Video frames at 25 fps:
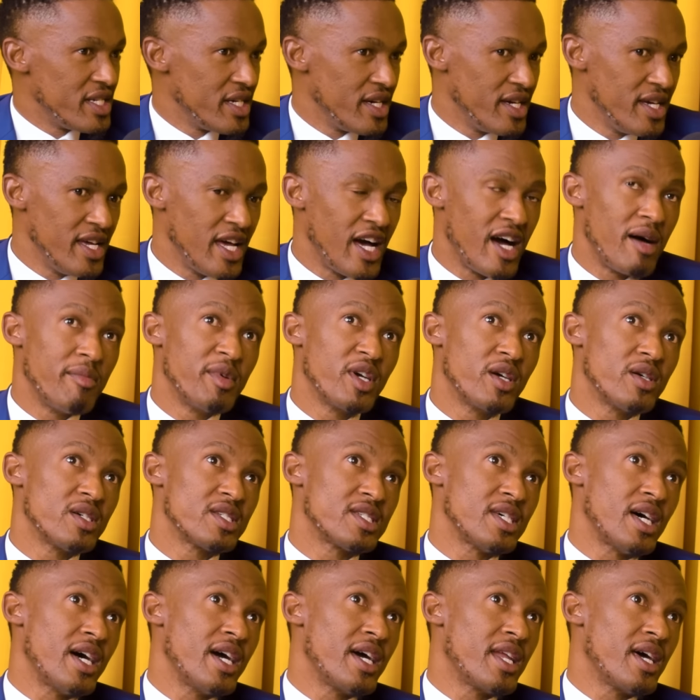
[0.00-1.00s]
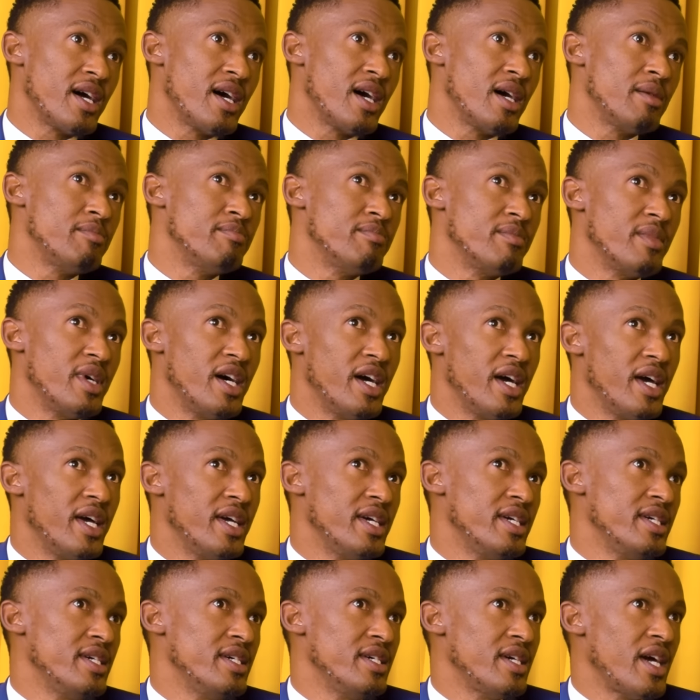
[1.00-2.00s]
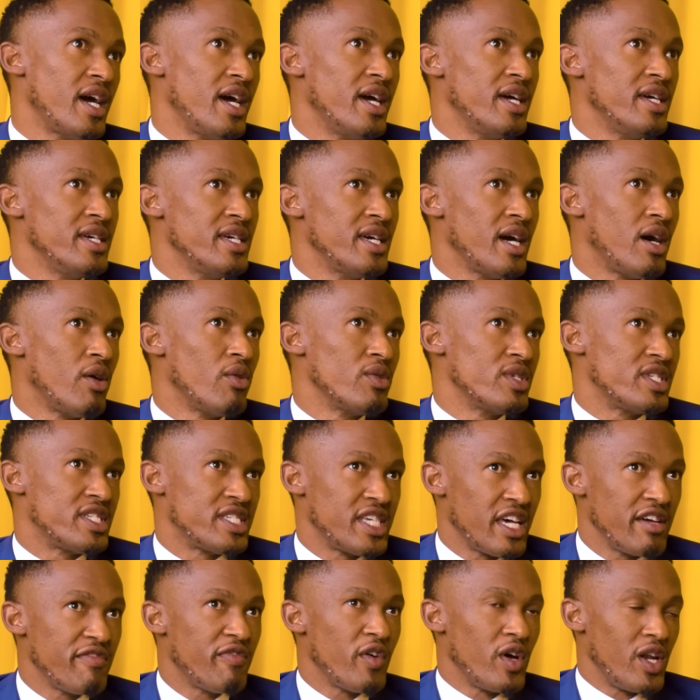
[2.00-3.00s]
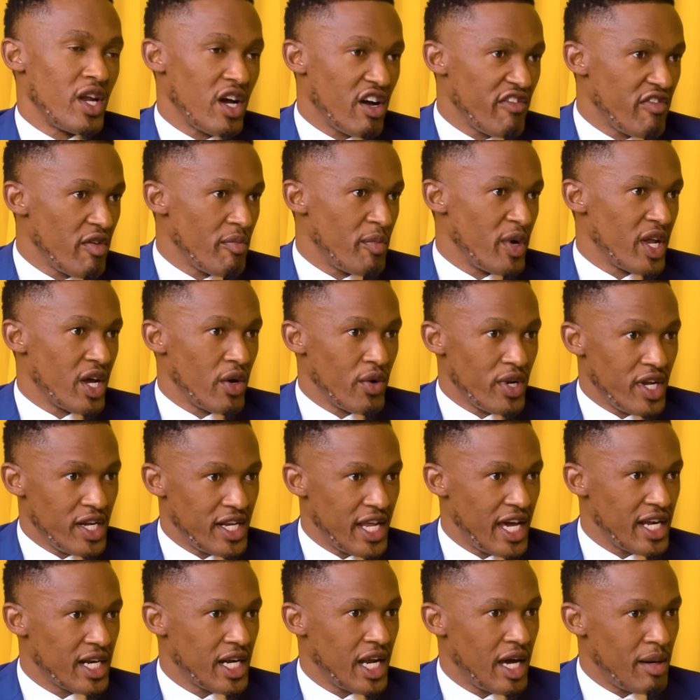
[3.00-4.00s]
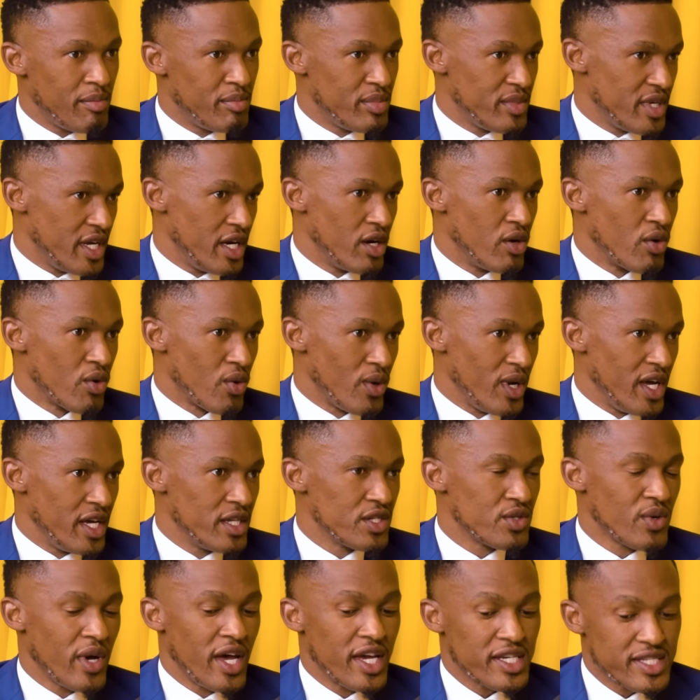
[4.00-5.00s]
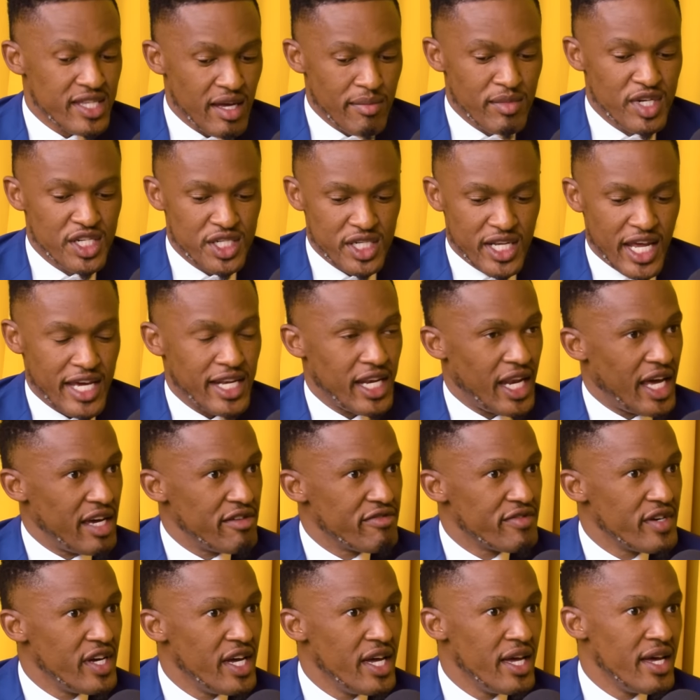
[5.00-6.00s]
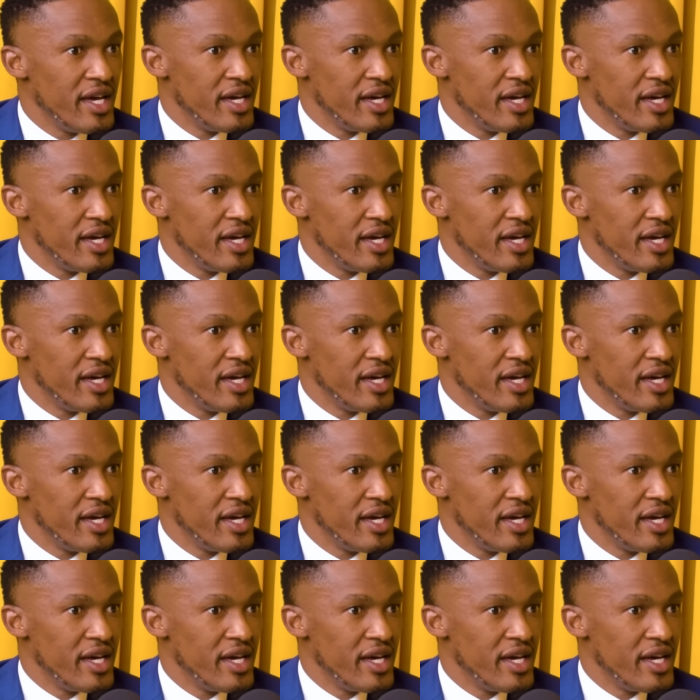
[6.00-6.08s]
Yeah, because I had I would say for a lack of a better word, a nightclub, Neguru Lane. So I established a nightlife.